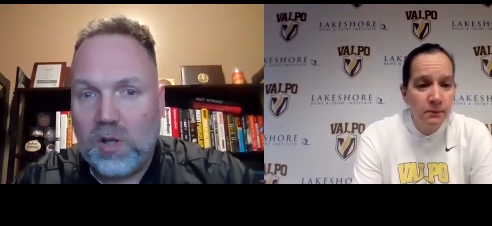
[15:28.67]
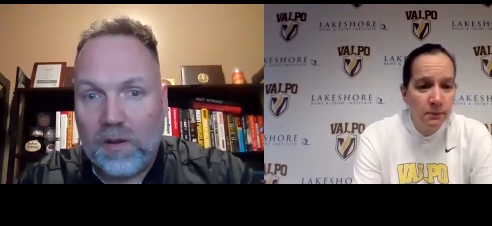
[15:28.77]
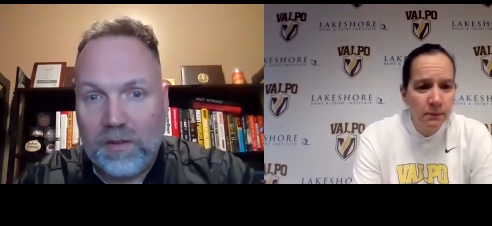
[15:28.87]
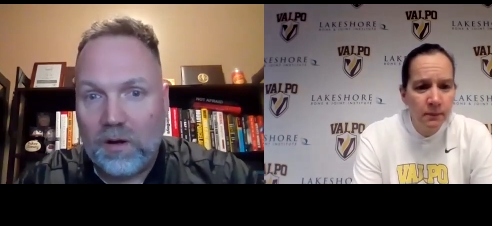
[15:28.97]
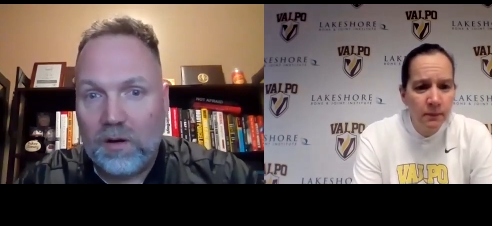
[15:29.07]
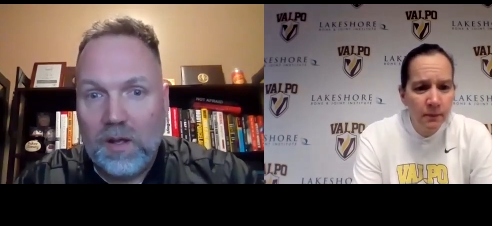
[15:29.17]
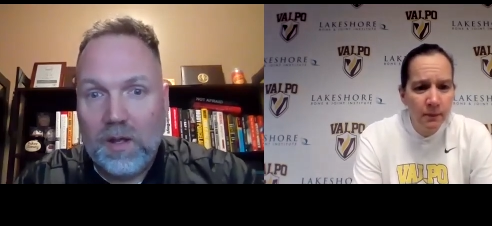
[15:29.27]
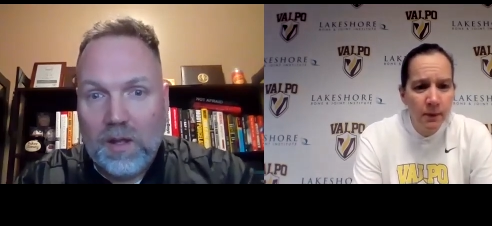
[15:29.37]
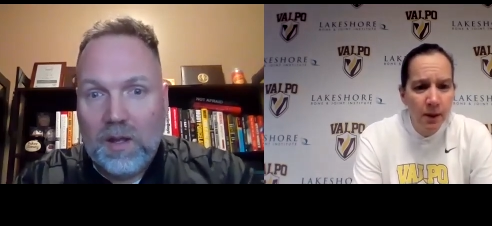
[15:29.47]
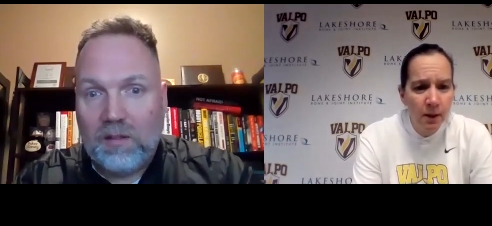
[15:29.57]
Speaker 1: are there?
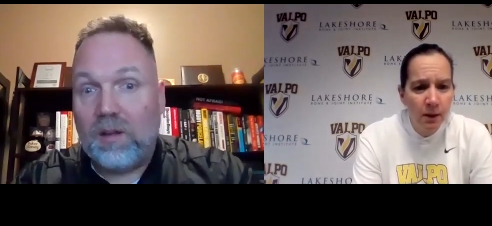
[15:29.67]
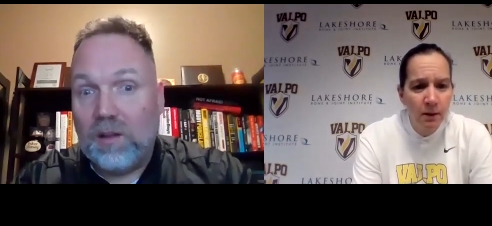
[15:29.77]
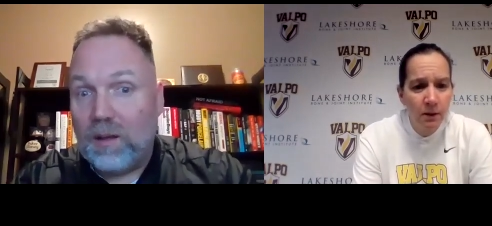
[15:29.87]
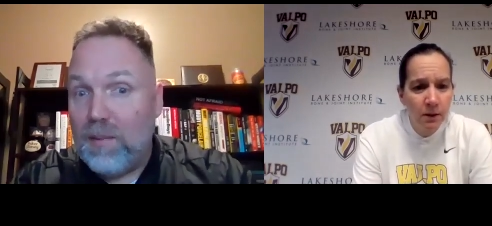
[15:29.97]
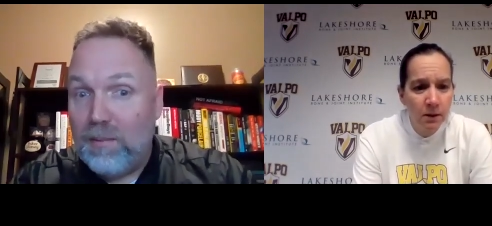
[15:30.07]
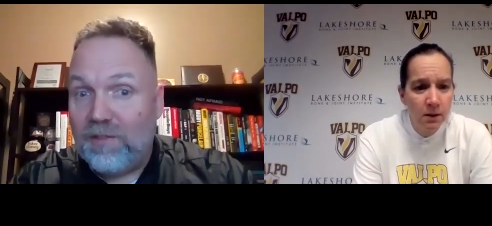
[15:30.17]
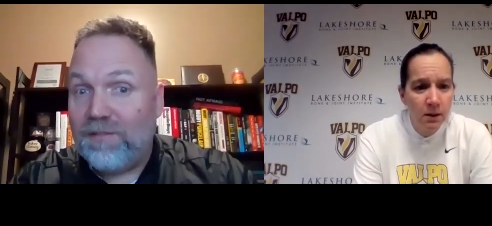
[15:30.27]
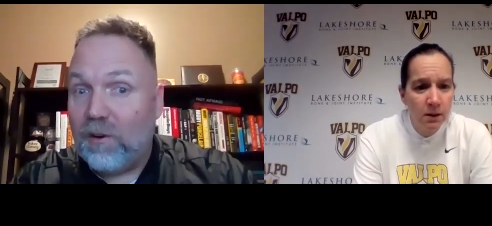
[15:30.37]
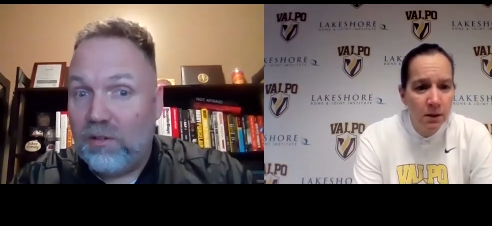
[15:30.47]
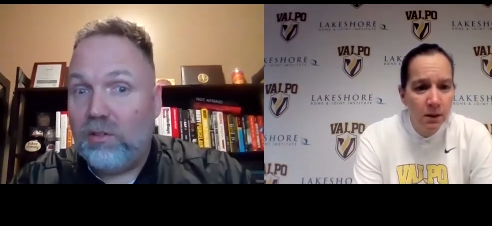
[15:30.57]
It sounded like maybe the
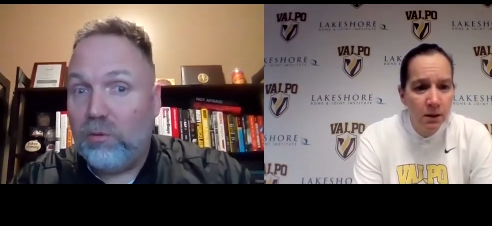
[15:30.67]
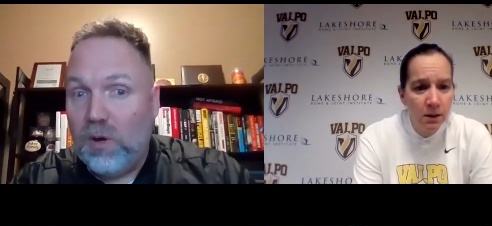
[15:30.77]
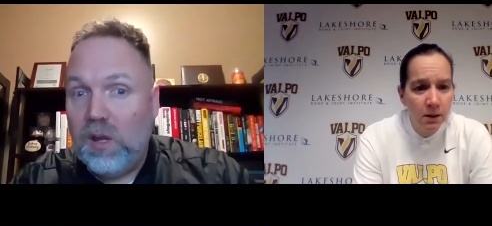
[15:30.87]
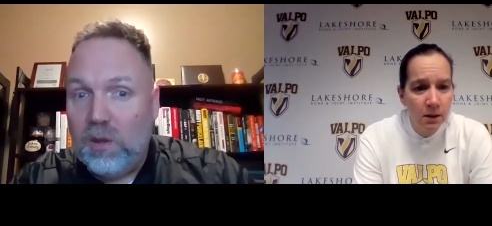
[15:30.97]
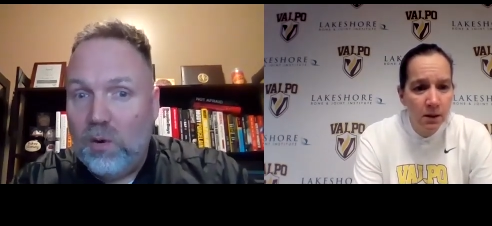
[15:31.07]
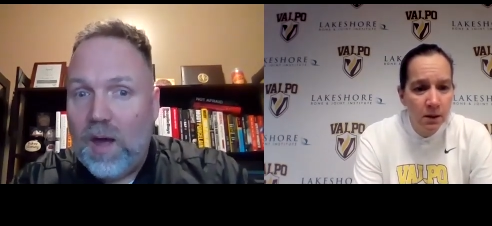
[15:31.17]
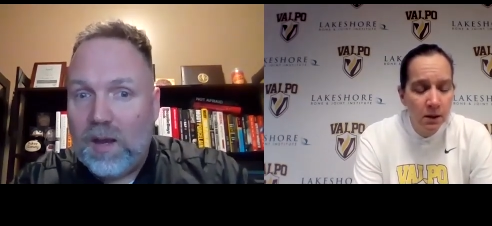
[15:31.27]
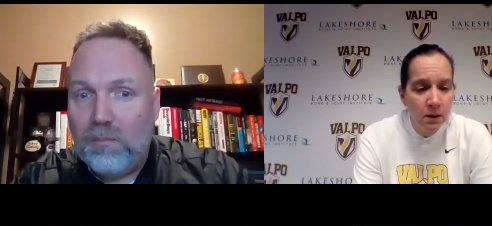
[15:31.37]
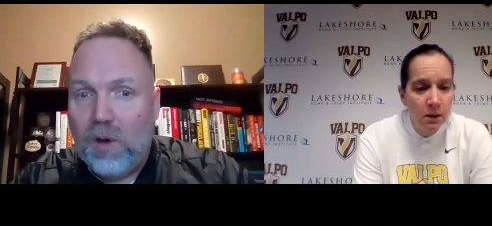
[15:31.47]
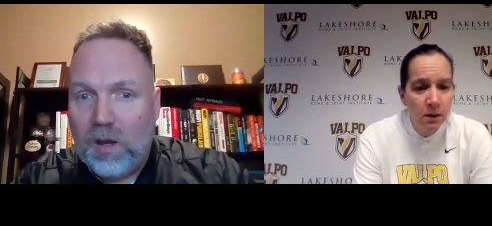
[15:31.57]
first three you had in
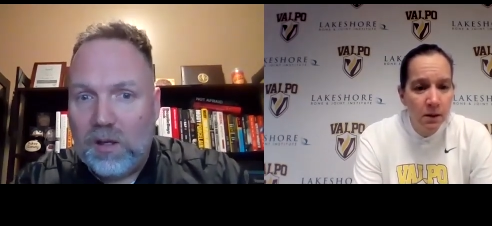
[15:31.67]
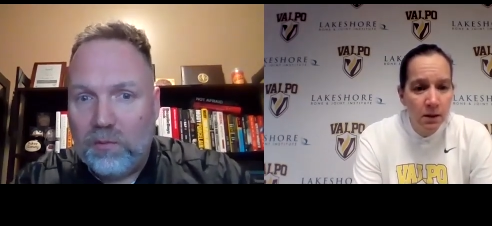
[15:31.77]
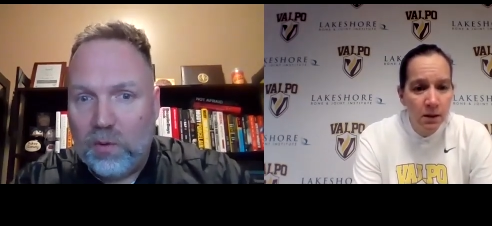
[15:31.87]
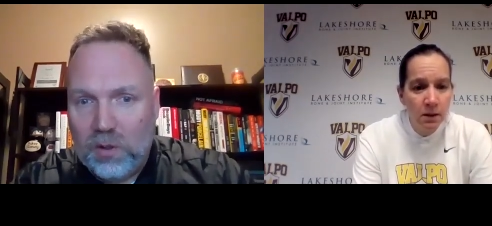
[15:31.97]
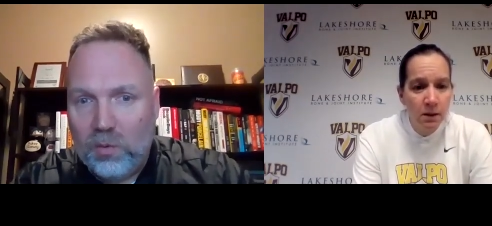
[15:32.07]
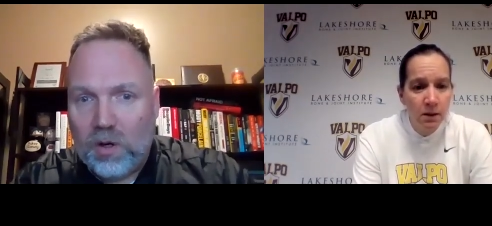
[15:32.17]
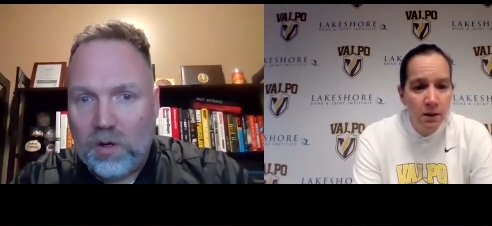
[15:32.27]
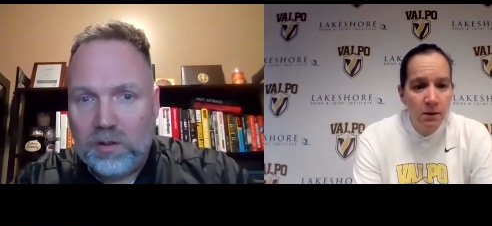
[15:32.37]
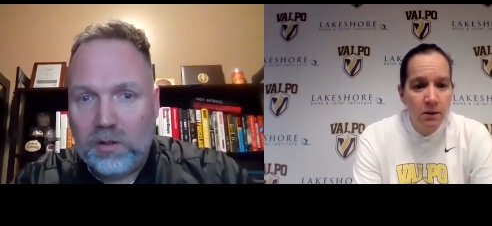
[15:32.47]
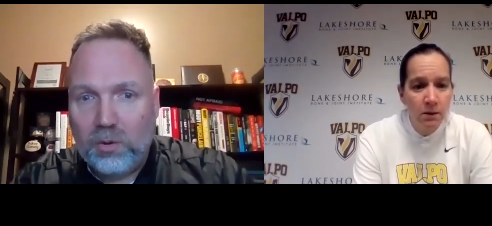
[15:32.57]
mind of what you wanted to
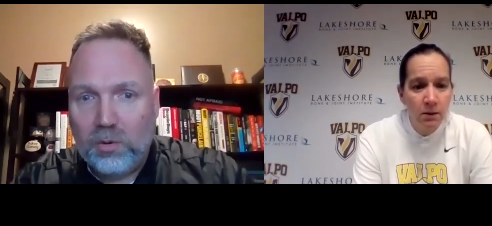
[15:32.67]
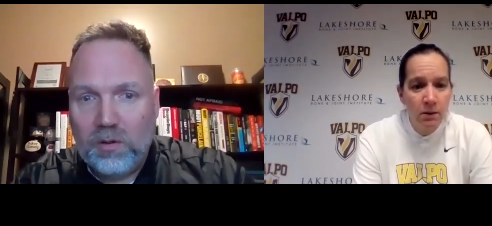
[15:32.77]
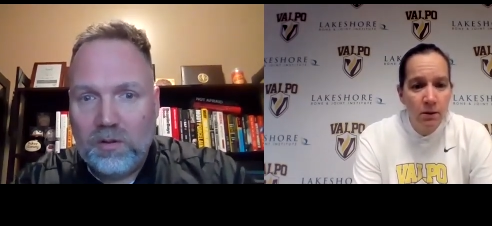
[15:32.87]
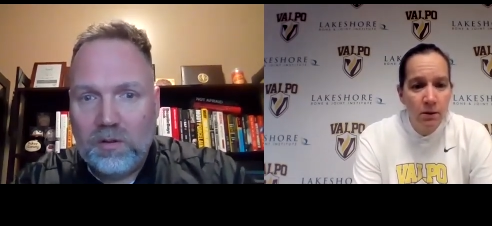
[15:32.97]
do.